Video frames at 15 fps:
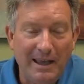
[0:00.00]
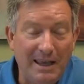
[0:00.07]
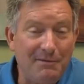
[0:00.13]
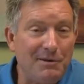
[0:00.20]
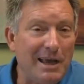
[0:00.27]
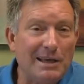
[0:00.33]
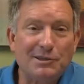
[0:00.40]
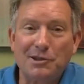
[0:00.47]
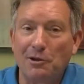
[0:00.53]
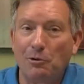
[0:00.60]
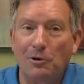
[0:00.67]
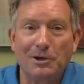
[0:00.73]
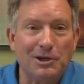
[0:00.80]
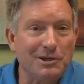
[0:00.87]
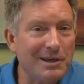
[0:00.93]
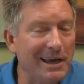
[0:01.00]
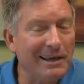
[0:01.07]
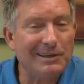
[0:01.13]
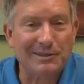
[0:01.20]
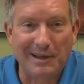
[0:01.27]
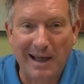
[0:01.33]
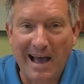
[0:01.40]
he even asked the lord to take
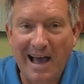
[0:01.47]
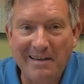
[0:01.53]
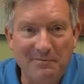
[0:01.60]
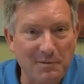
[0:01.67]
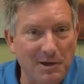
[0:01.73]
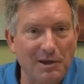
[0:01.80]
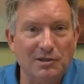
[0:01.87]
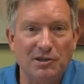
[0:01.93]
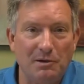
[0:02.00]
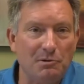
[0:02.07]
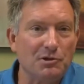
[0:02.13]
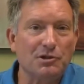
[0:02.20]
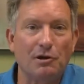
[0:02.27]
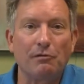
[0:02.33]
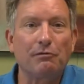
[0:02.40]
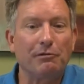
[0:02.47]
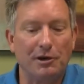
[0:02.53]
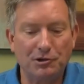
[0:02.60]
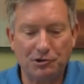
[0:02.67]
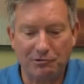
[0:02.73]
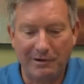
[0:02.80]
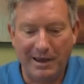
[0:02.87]
his life because he was so
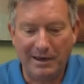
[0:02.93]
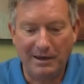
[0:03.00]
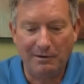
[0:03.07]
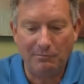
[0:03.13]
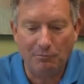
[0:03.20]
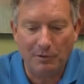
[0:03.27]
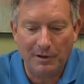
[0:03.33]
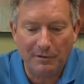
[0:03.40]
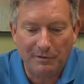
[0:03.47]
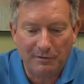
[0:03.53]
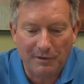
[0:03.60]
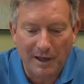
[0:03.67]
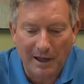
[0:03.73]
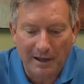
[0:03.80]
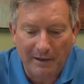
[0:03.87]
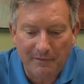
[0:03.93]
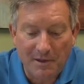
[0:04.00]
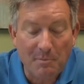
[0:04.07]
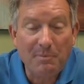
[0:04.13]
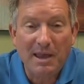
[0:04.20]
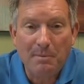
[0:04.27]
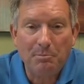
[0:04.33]
frustrated with uh,
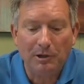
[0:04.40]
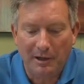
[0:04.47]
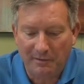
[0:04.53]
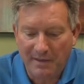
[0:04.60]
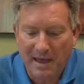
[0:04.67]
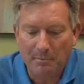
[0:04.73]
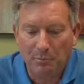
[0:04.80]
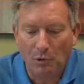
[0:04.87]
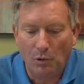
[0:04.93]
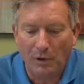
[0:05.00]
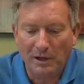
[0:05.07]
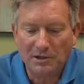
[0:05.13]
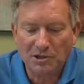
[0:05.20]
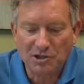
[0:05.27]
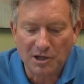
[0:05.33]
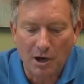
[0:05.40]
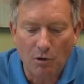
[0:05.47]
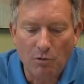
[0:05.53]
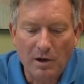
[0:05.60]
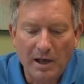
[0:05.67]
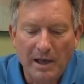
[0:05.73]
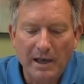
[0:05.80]
the people at that point
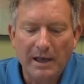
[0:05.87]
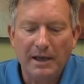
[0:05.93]
so